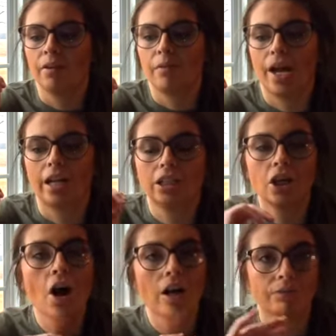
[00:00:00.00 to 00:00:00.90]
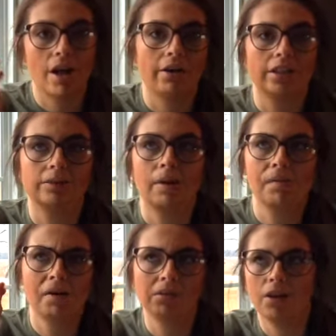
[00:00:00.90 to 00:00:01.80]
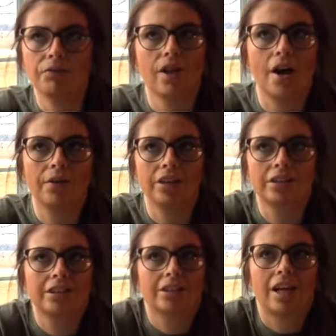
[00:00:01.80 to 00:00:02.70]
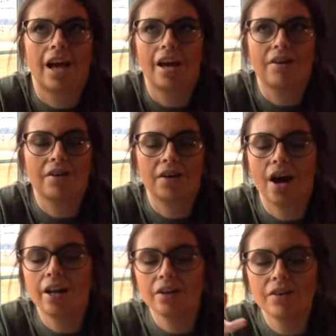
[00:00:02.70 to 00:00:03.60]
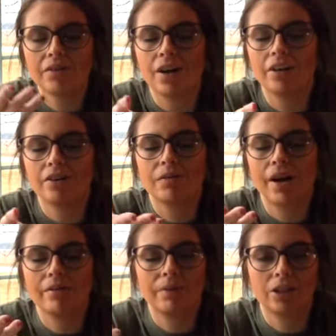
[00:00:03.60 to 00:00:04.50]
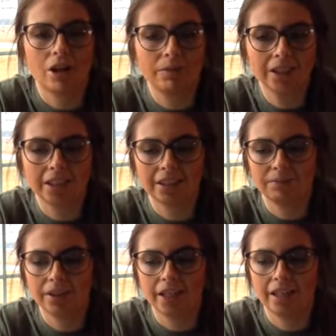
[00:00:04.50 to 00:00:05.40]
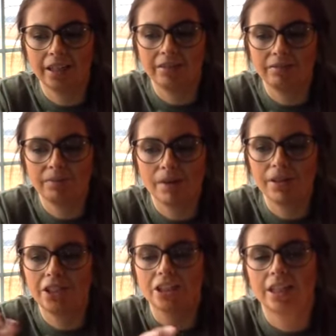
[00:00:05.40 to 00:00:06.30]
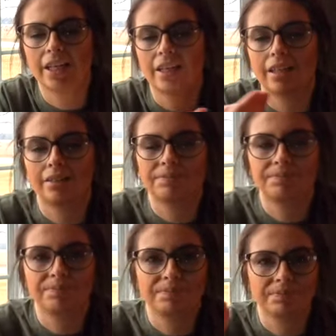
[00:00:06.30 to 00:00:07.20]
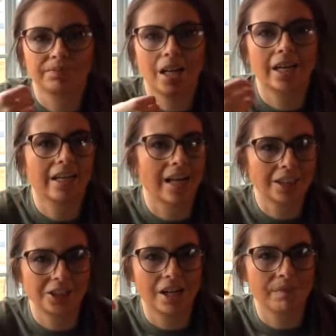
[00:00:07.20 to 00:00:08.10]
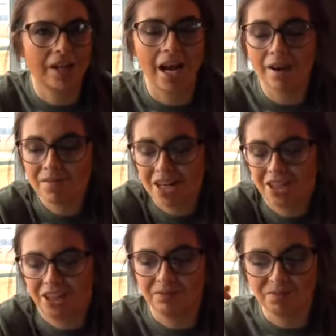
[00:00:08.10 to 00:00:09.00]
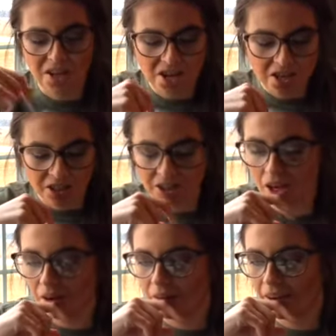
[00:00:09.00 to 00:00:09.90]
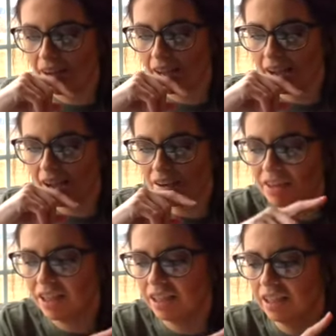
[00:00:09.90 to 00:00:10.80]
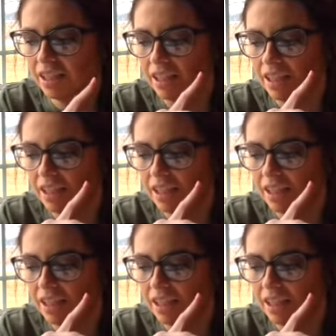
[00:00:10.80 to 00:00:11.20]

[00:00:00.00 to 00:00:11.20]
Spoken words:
We had a ton of flowers. My mom loved flowers. I don't know why it would be traumatizing, but then maybe it's just like a connection I make. I'm not sure. So I'm gonna